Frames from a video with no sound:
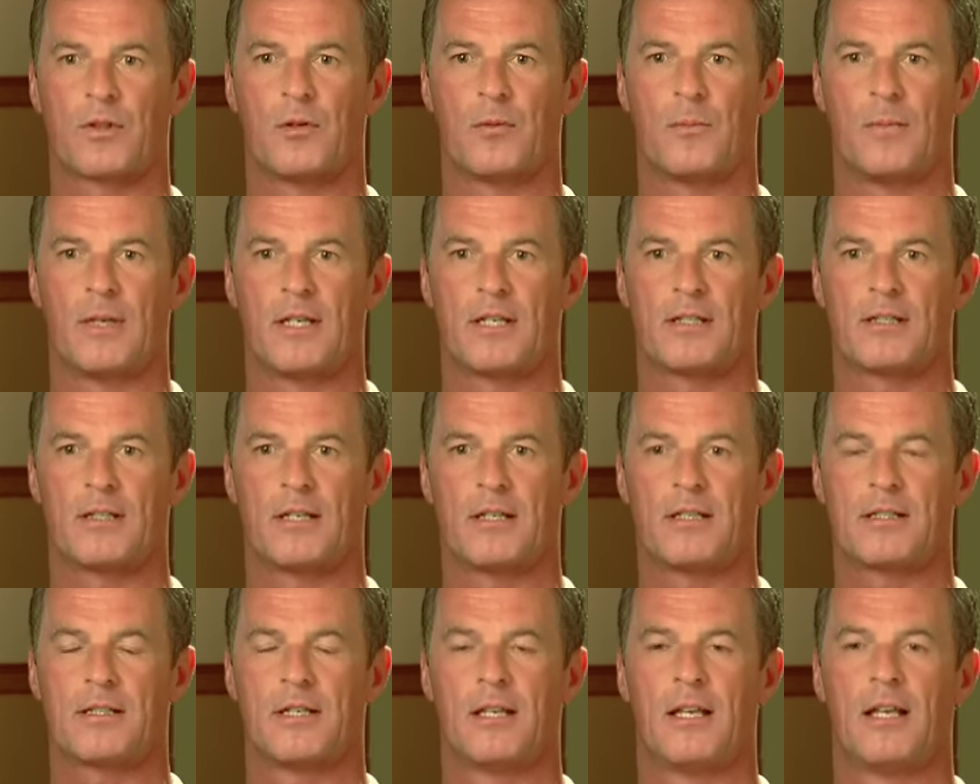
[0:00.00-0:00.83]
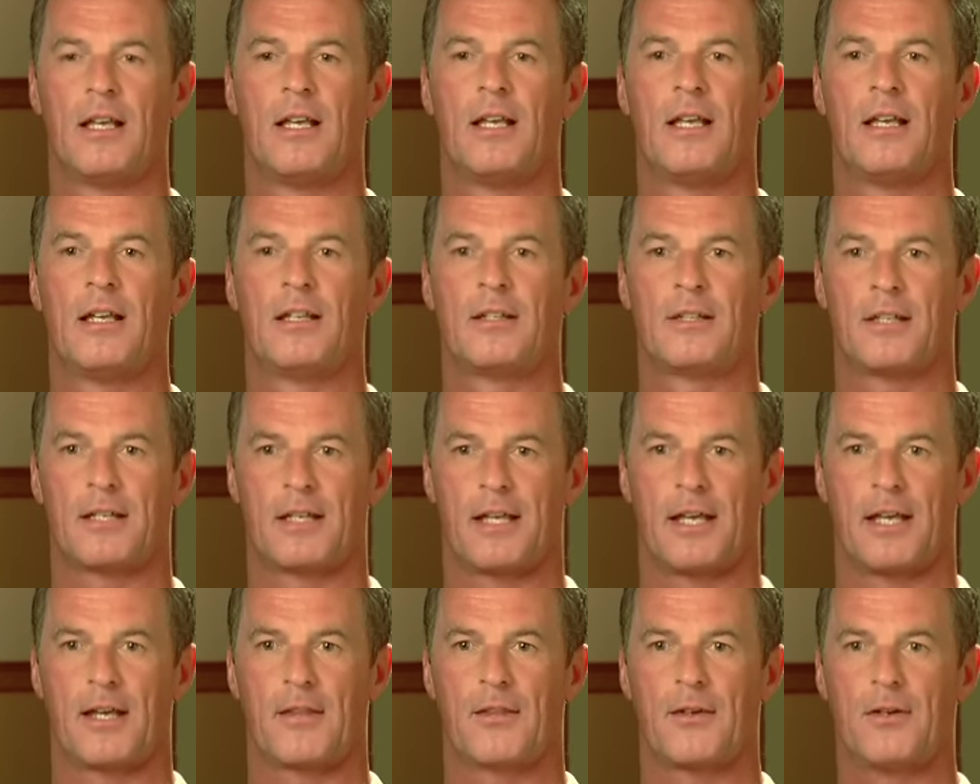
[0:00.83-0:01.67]
the business
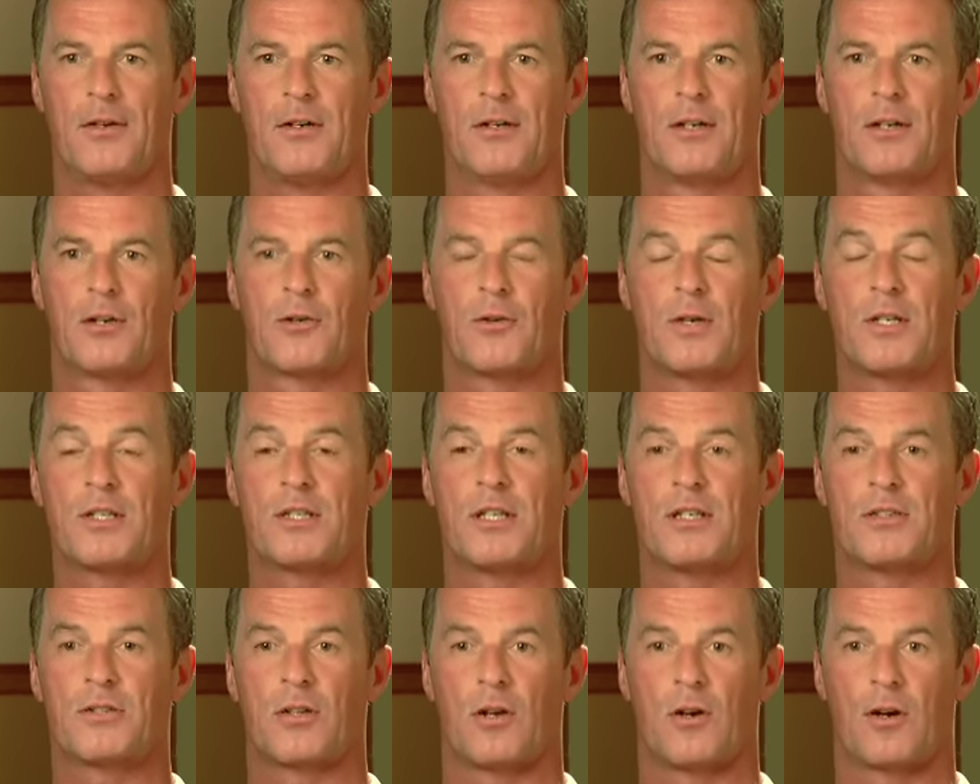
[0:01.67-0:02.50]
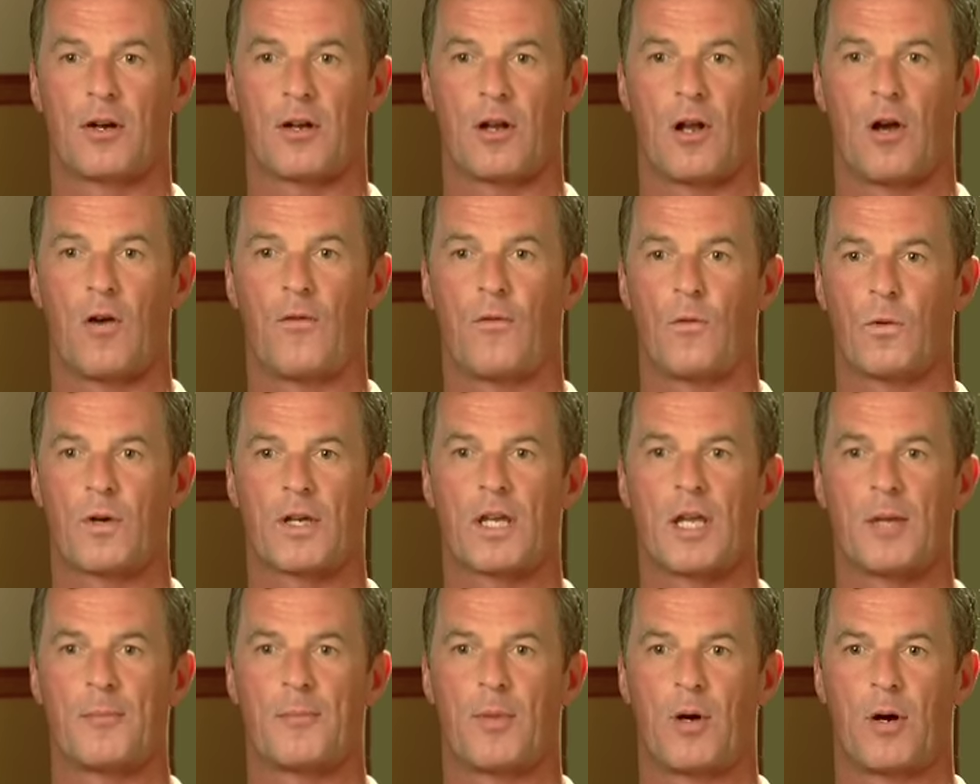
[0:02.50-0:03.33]
together. Christy started off
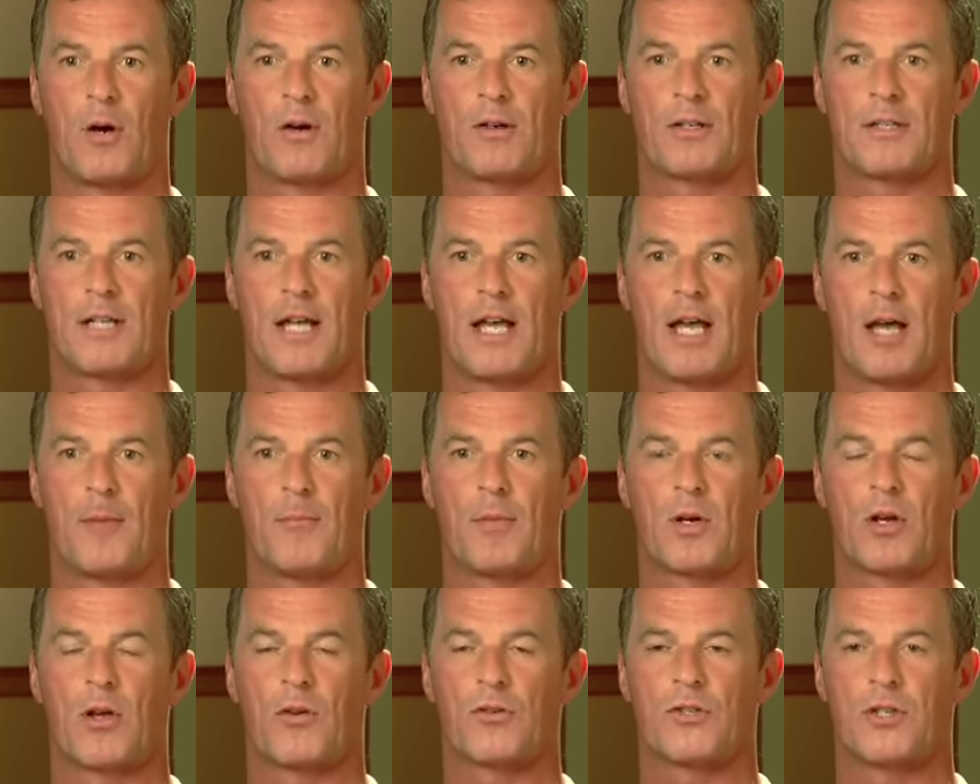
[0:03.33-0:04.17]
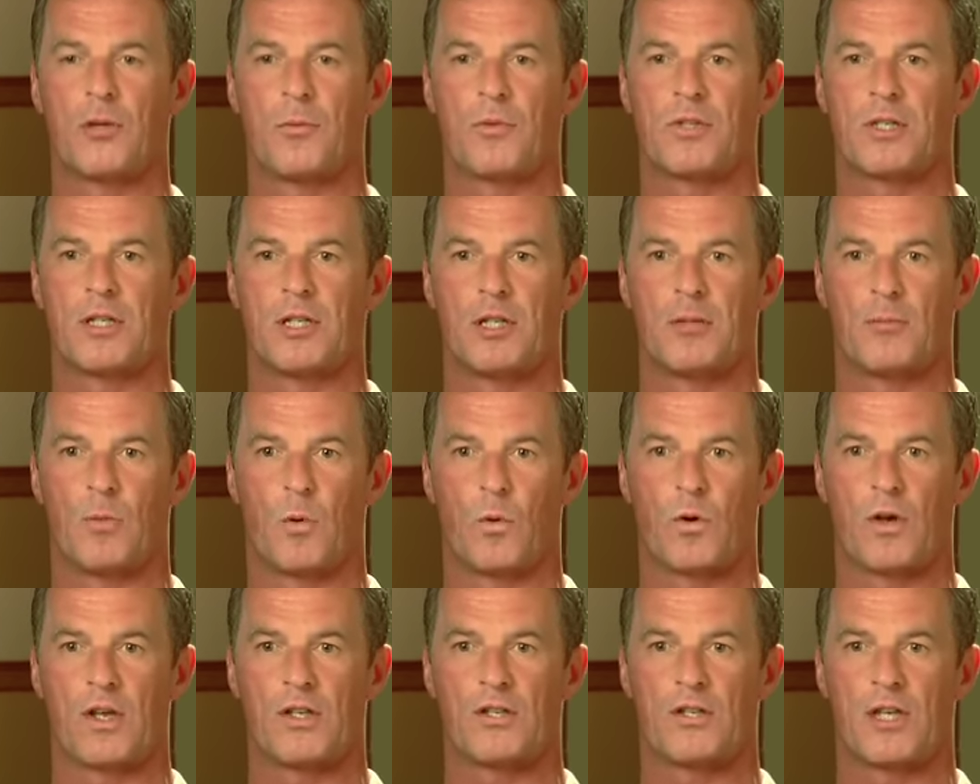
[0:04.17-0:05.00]
working part time because she was in the
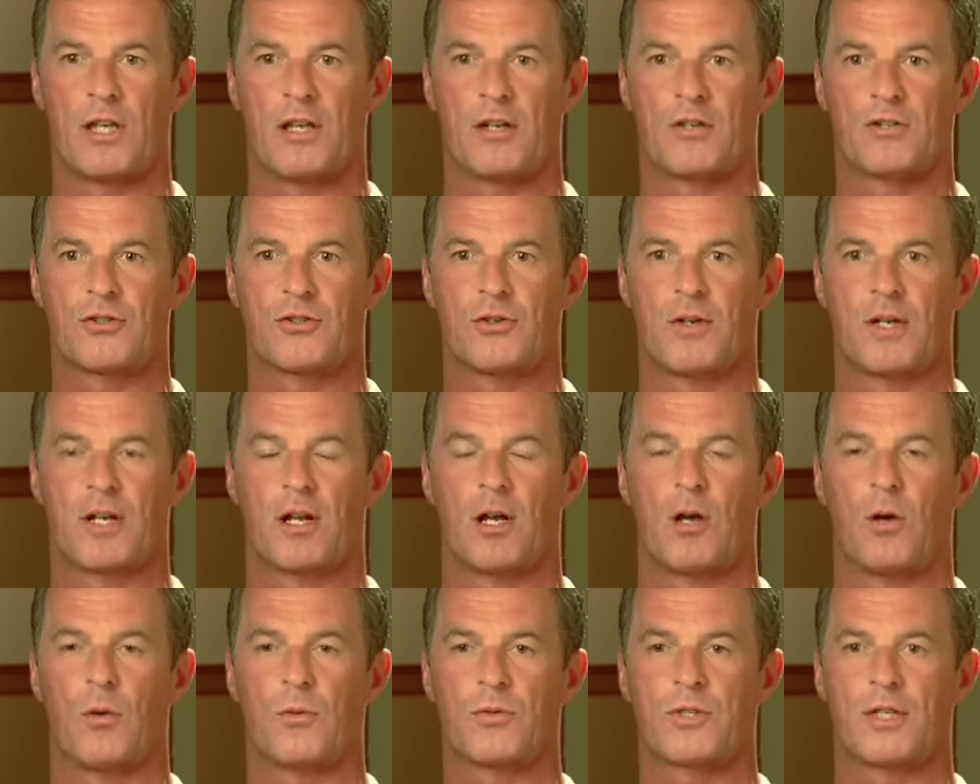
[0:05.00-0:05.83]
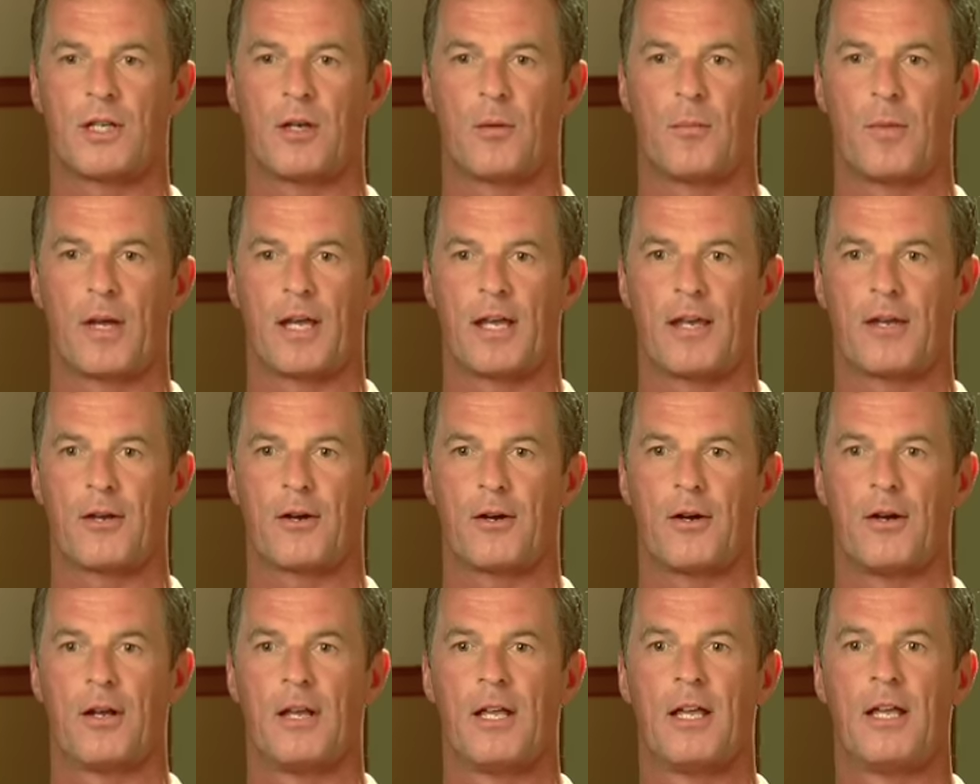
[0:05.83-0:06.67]
mortgage industry and a wholesale
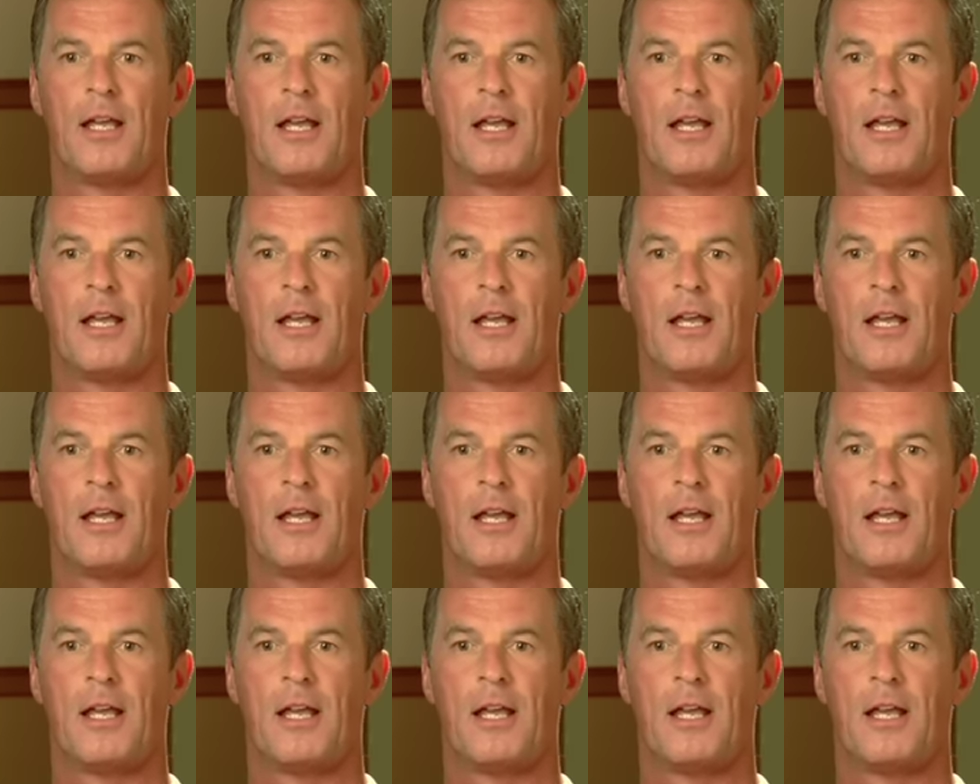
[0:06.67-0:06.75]
banker.